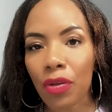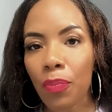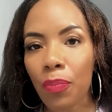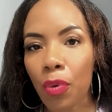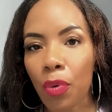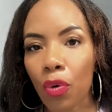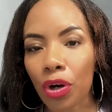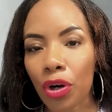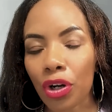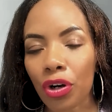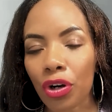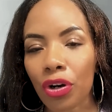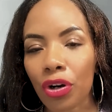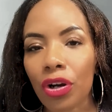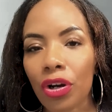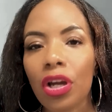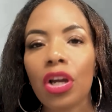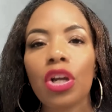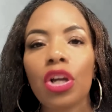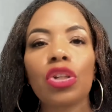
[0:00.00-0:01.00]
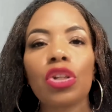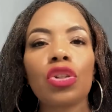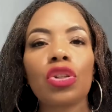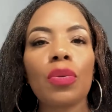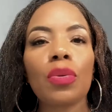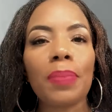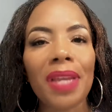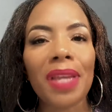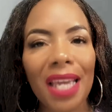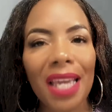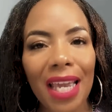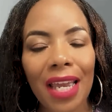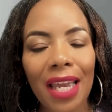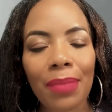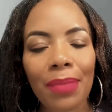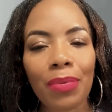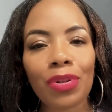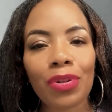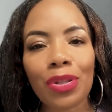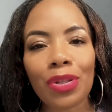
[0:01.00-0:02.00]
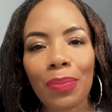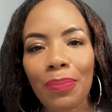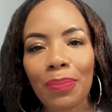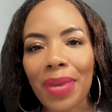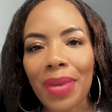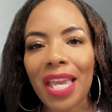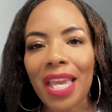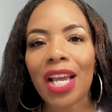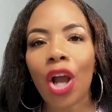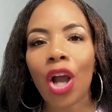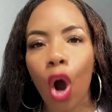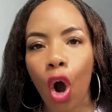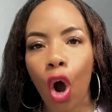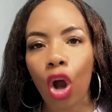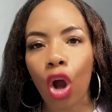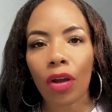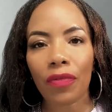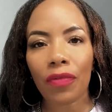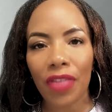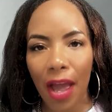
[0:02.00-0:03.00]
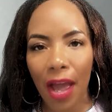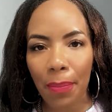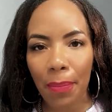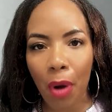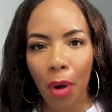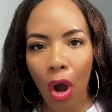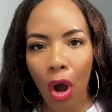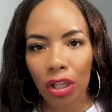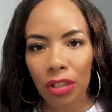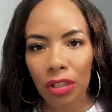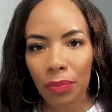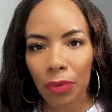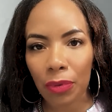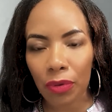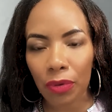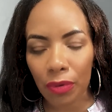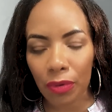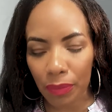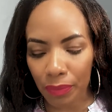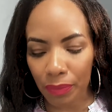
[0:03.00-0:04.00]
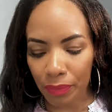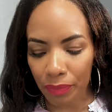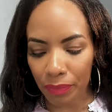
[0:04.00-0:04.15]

at the border, to be able to make all of that possible.